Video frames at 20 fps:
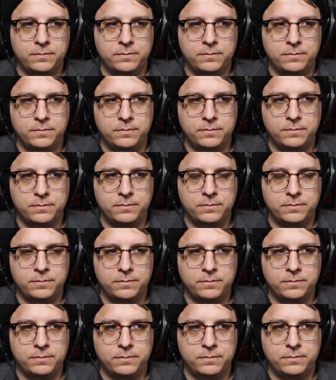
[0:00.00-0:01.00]

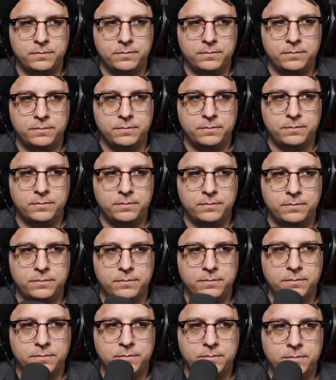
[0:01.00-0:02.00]

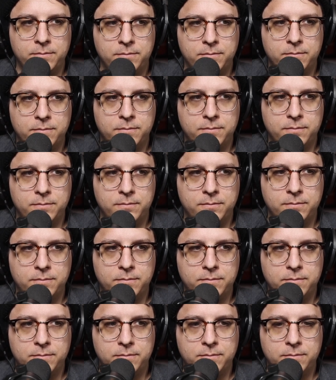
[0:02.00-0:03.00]

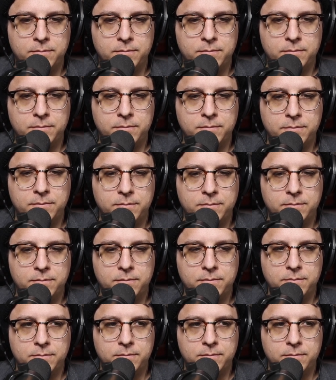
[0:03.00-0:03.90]
Nobody speaks.